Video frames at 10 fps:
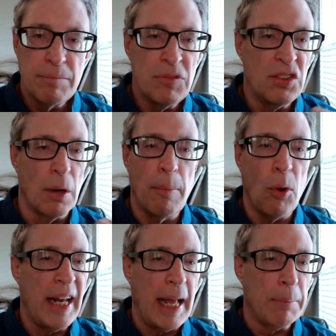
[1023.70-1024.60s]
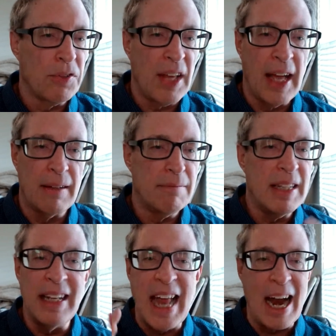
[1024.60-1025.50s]
0.8%
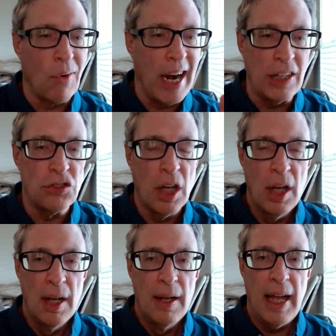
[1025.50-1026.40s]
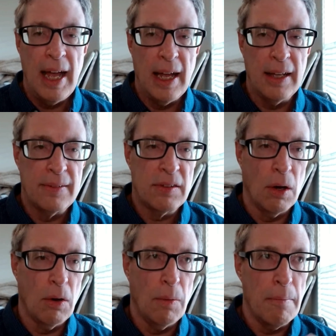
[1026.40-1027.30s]
in that range. And
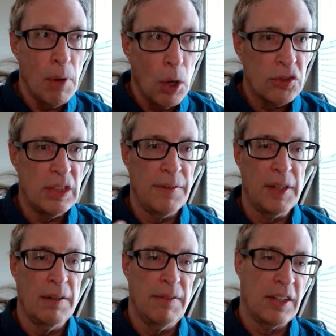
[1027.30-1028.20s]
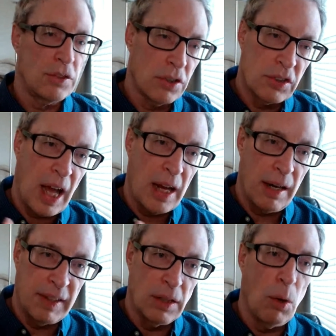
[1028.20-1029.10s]
so most dividend investors kind
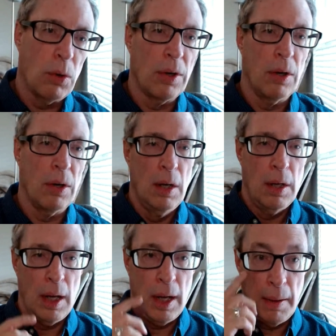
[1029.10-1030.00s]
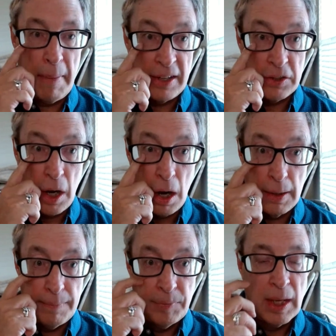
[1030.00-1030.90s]
of ignore
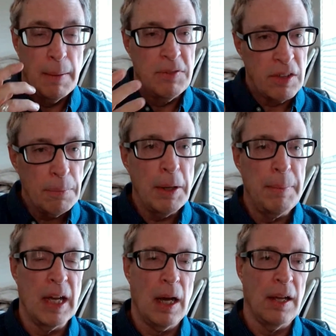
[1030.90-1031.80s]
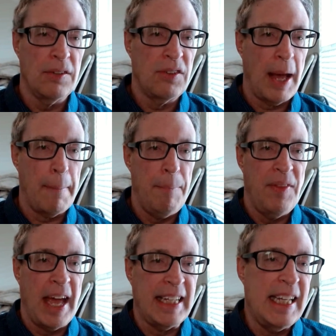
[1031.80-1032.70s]
MasterCard simply because that
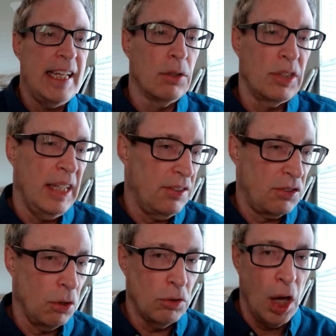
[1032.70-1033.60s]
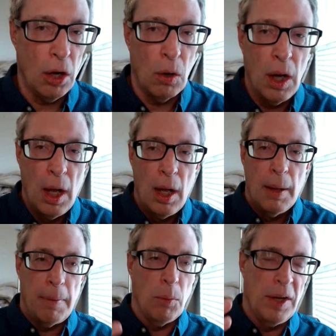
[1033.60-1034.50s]
yield is so low.
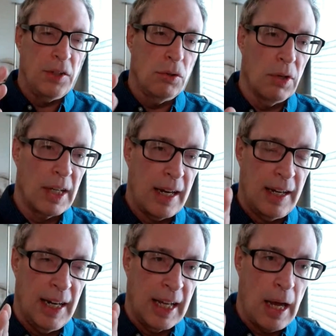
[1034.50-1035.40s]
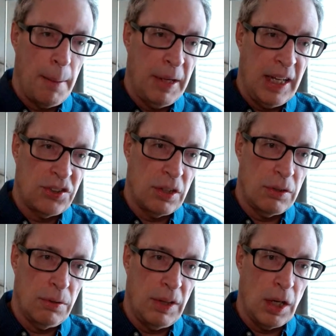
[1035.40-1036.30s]
But when you look at it in combination
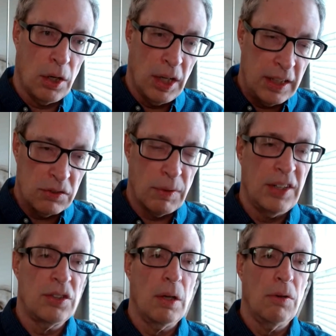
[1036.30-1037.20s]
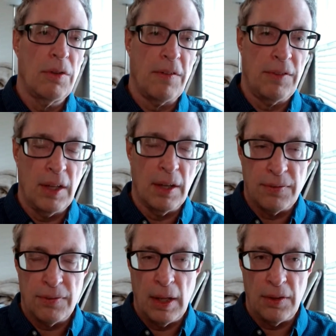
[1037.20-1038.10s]
to the earnings ratio,
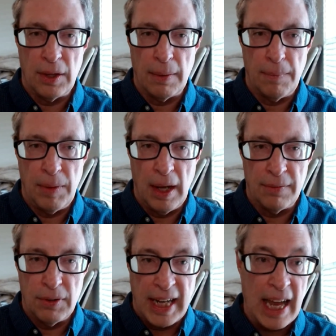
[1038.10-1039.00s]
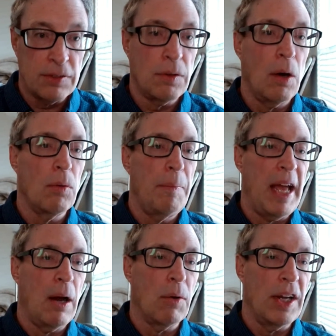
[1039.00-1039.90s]
the free cash flow
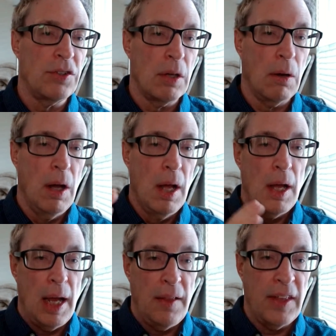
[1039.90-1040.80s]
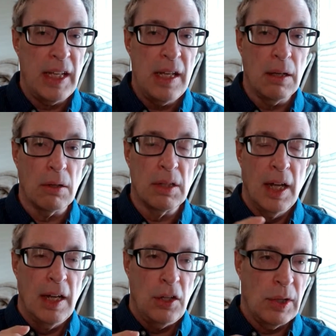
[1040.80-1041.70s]
payout ratio, and the yield,
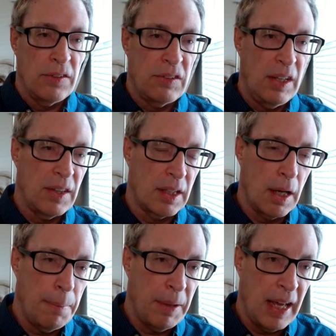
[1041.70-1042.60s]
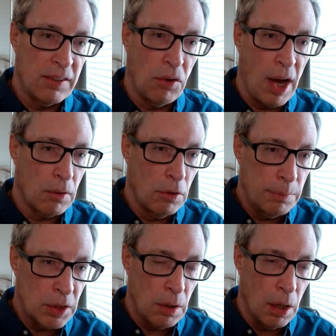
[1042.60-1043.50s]
you can see that the company has a lot of
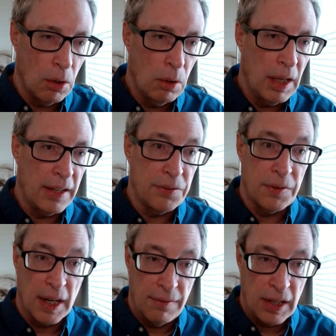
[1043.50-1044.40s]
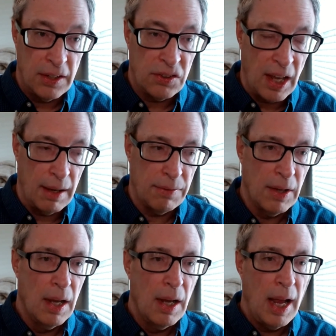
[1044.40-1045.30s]
room to grow. It's very, very safe.
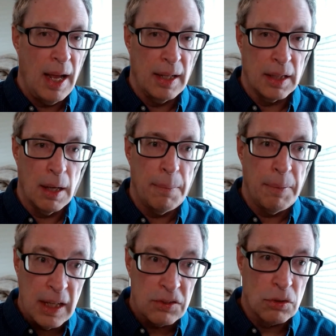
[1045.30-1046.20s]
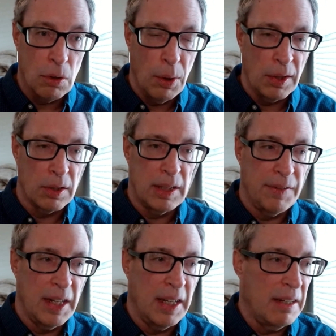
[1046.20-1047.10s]
And the company is growing their
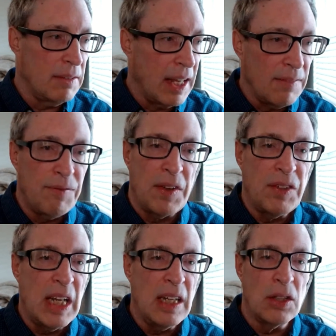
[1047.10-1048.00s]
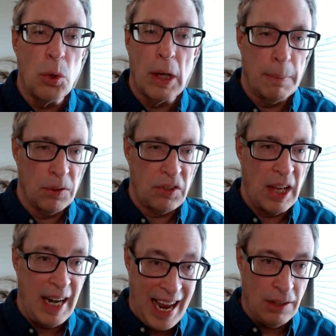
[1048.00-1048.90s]
dividend at 15,
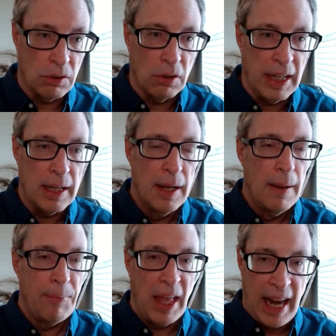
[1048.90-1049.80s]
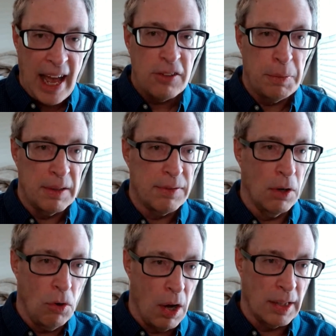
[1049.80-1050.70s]
20% annually and has been for
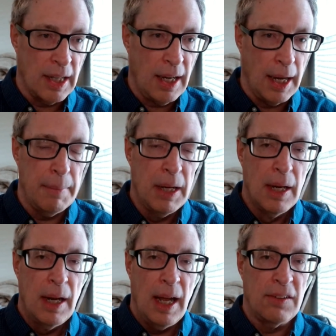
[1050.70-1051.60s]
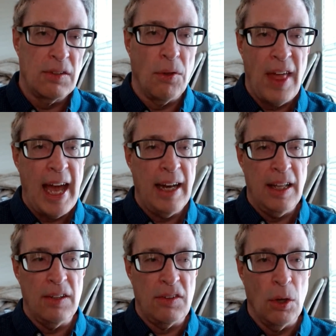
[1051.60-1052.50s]
a long time. And so
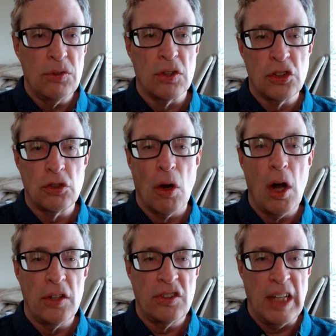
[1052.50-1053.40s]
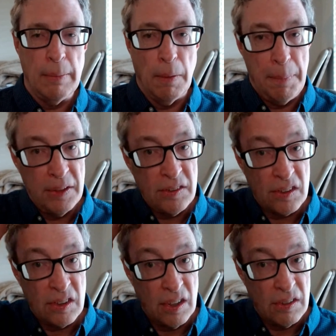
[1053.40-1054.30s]
those are strong, stable
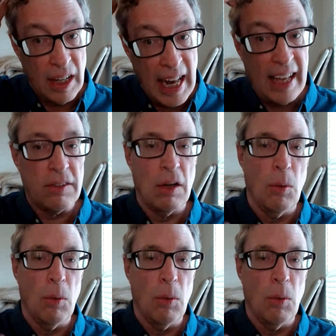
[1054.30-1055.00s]
businesses. And that's